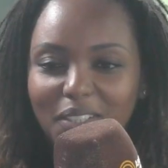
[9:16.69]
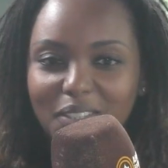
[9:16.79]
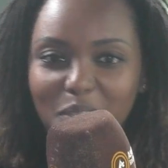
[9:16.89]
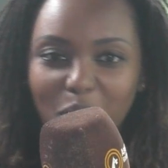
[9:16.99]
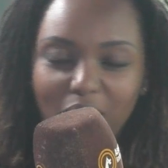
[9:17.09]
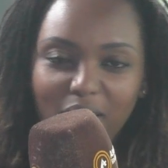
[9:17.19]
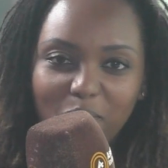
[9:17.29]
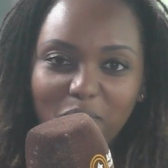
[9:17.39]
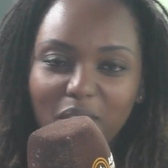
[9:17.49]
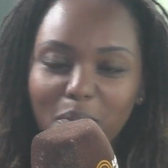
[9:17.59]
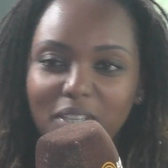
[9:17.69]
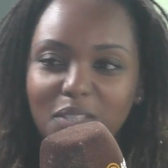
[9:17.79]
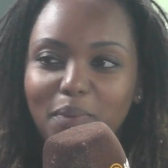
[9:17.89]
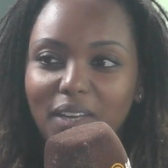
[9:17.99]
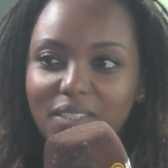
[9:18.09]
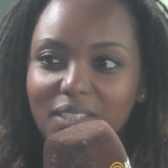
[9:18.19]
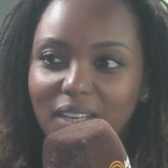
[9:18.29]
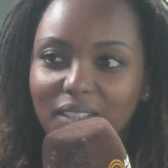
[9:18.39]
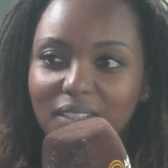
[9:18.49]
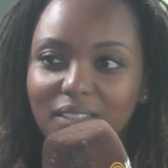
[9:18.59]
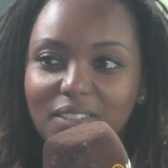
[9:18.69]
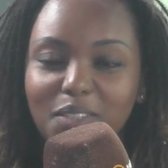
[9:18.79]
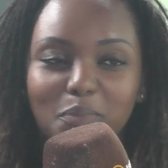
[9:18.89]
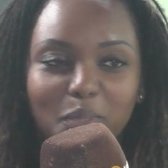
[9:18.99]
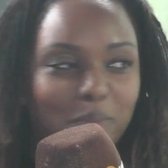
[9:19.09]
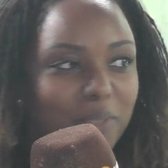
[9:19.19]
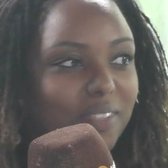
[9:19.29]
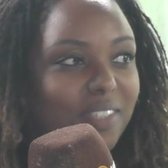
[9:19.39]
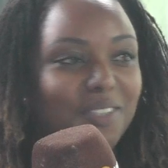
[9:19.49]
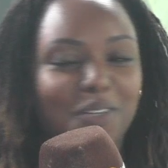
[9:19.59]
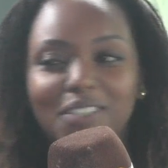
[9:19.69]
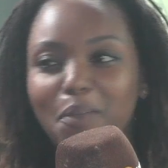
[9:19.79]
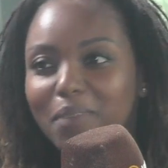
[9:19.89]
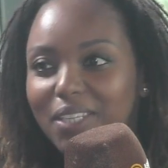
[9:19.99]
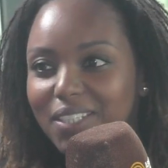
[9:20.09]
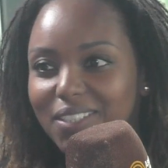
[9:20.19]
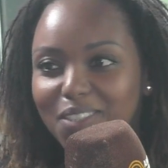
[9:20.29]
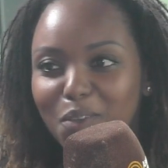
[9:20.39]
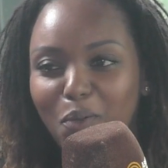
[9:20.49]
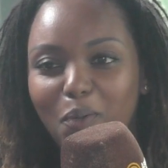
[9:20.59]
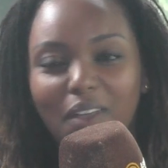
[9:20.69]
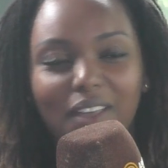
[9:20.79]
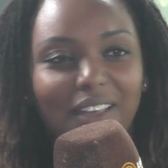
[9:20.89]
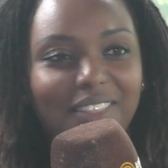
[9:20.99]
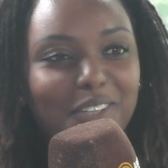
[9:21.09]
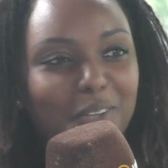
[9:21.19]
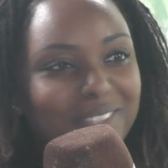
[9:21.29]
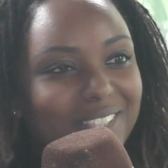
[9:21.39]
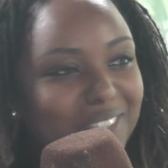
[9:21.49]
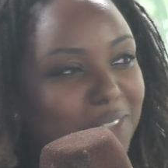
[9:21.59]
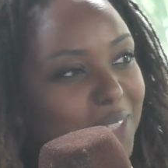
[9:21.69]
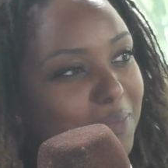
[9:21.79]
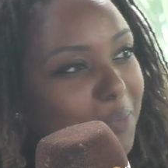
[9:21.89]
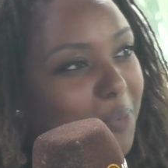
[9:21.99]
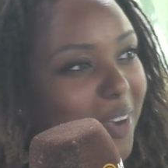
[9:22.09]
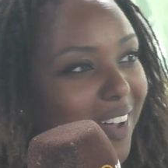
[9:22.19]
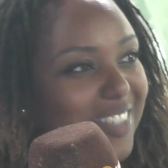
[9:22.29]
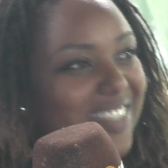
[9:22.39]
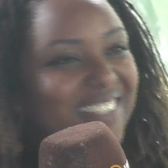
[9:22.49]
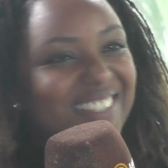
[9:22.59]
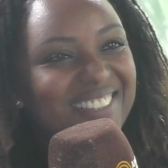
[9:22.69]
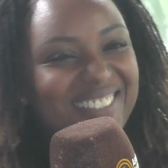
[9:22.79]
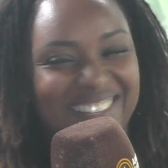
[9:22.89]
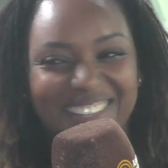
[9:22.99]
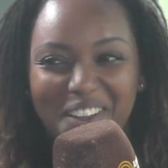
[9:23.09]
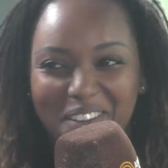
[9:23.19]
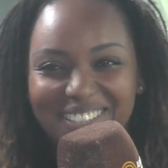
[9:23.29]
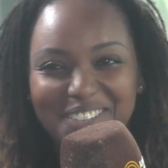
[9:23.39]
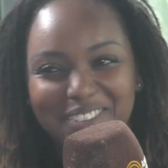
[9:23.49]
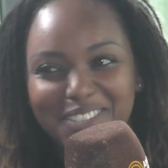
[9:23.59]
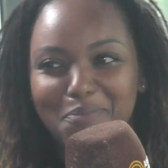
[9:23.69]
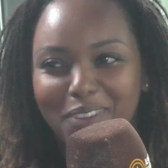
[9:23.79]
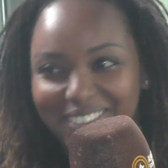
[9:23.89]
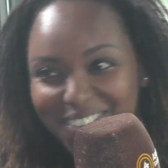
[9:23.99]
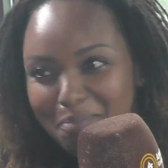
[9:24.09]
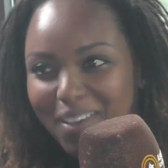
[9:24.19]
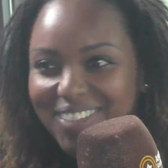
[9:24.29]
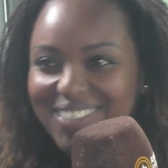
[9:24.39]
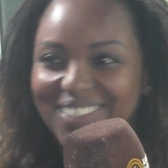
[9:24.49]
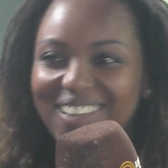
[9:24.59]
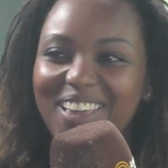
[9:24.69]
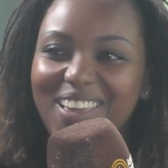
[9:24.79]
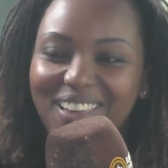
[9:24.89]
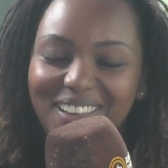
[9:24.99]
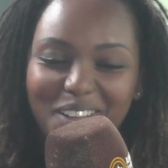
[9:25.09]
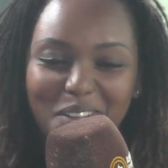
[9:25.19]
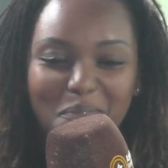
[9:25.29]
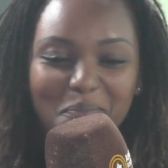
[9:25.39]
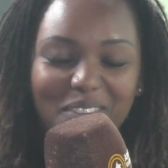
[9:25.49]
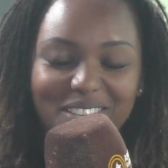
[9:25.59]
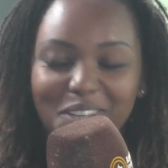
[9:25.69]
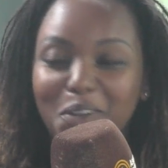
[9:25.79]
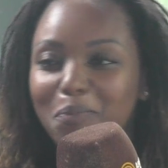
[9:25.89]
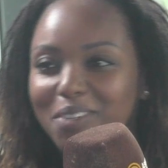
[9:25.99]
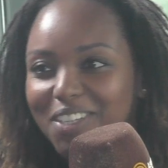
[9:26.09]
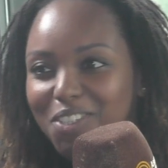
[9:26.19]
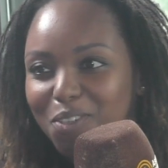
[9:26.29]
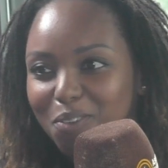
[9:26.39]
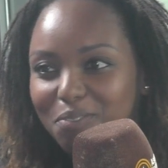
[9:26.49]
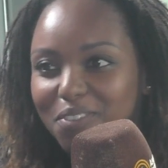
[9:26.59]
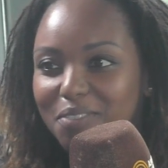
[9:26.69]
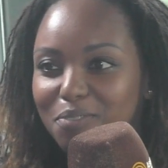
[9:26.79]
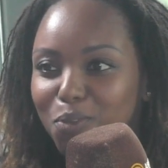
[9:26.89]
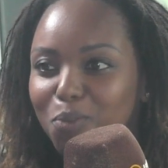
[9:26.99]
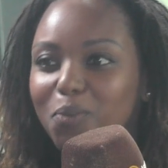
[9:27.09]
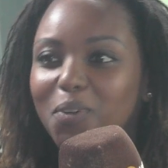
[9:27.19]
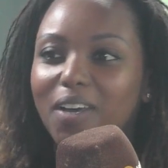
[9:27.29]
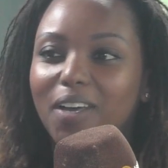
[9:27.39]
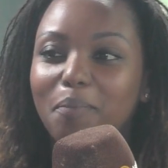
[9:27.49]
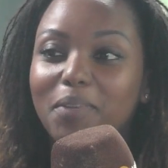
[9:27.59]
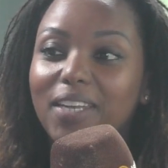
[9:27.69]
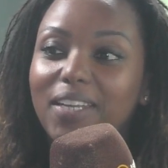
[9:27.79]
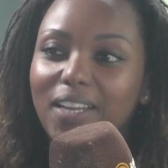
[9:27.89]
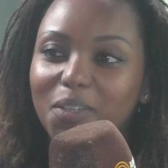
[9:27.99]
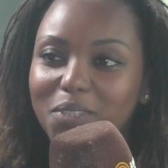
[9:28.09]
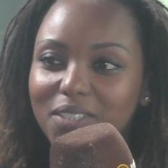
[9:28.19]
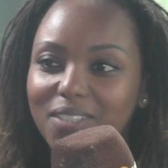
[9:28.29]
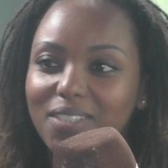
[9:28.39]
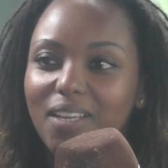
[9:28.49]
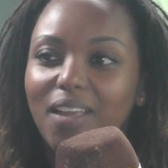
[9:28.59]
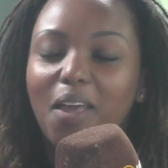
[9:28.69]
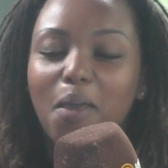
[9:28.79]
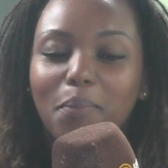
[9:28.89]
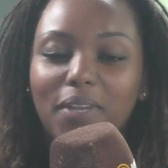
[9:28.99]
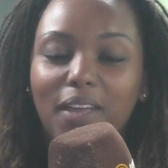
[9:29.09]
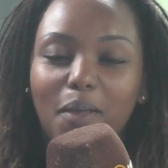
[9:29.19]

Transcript: So Yemaachi Biotech, simply put, it's not Japanese, so I think Dr. Totimeh pronounced it correctly, where it's more like Yemaachi. It's a combination of a few Ghanaian languages. But